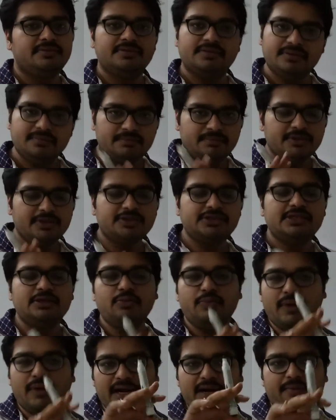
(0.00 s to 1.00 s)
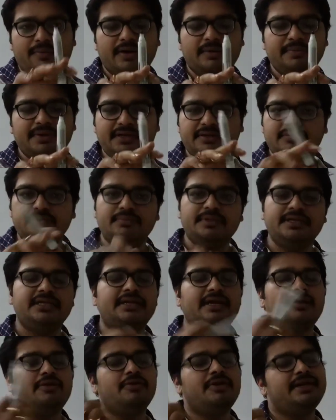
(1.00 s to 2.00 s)
Because in 1 hour, minute
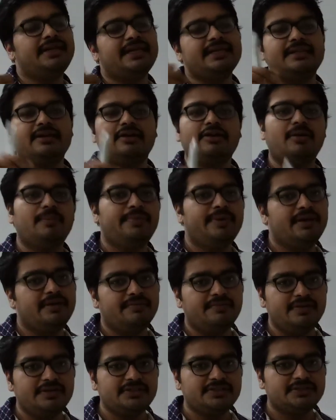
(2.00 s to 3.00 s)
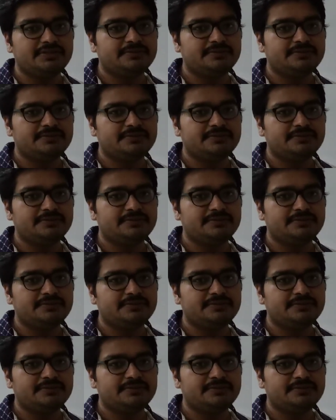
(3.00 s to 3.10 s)
hand will take the complete revolution.